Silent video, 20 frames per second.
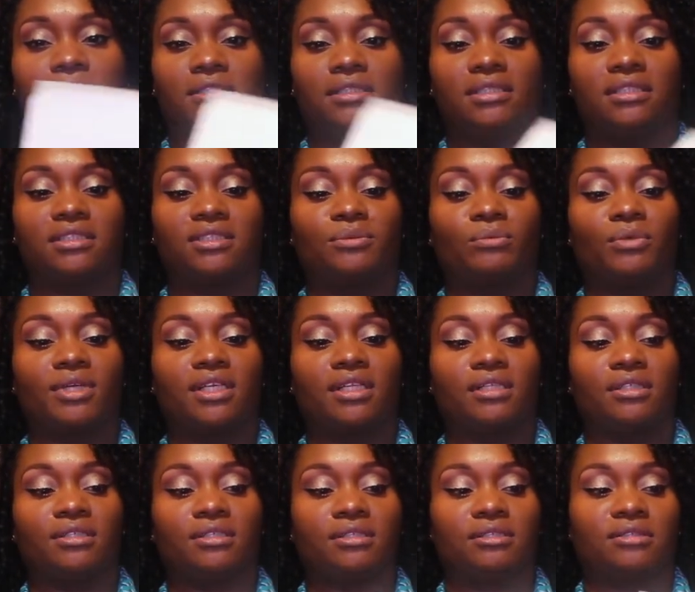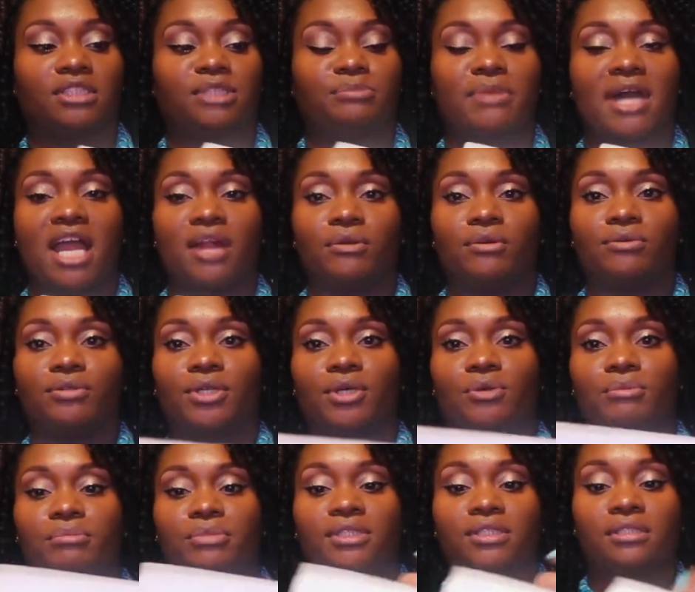It is a regular spiral
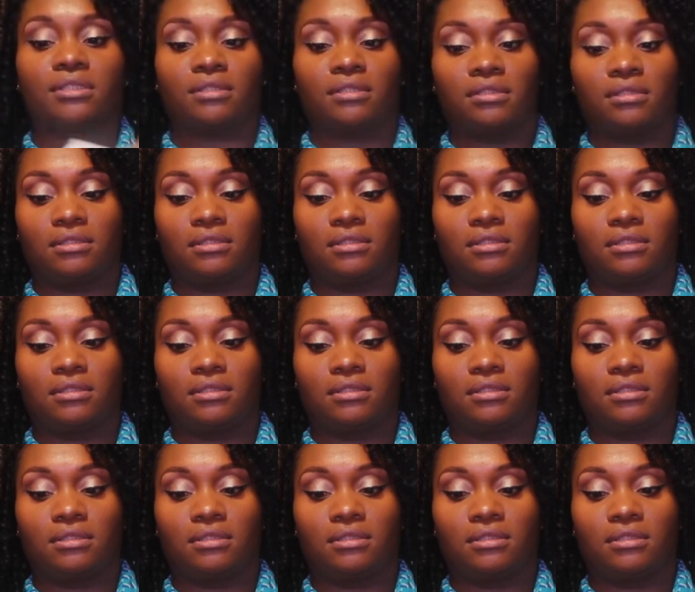notebook.